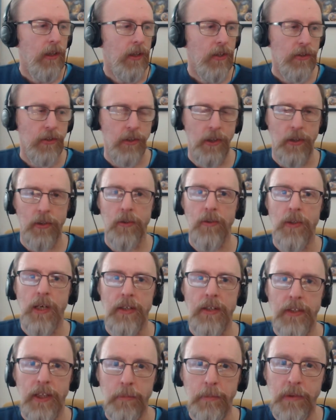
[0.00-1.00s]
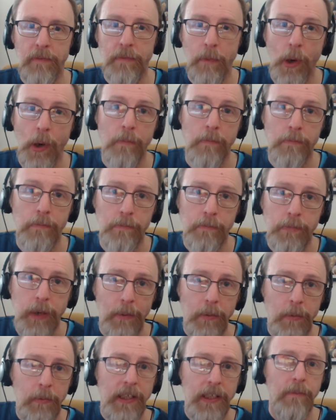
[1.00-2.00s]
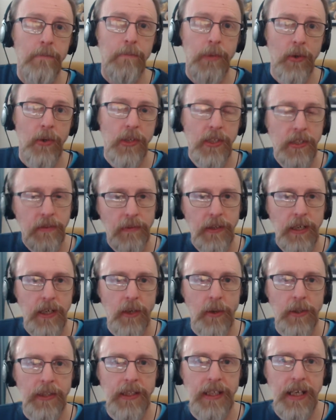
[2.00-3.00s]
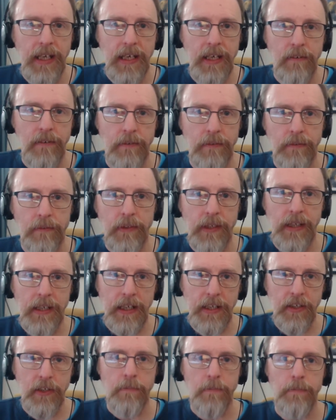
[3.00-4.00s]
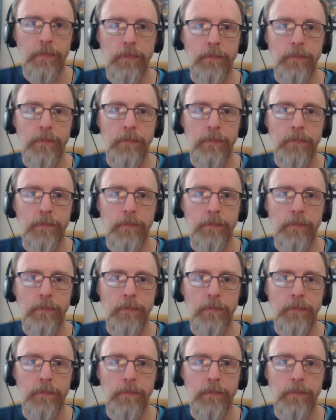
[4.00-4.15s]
So there'll be probably a bonus video at the end of each